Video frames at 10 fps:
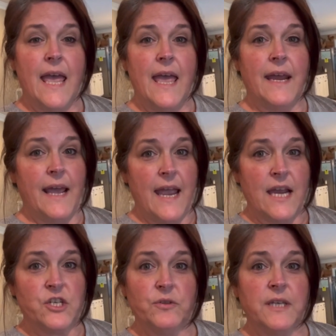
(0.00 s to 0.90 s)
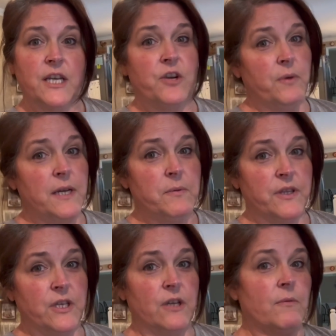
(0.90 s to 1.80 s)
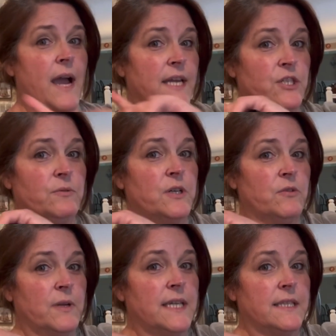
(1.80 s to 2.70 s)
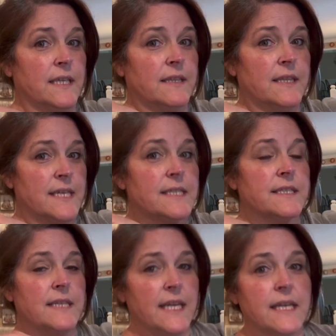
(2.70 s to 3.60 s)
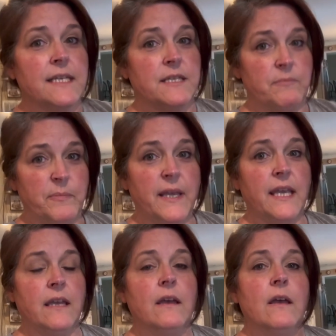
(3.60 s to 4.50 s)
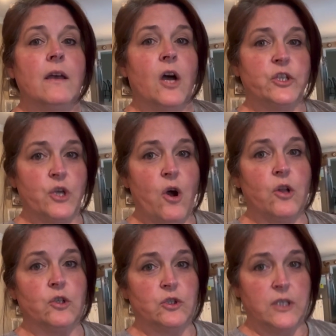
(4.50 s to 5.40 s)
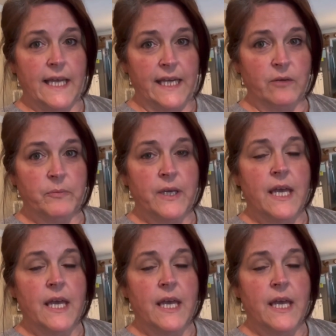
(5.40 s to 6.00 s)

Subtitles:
And I actually agree with you. I do agree that this needed to be a taller lamp.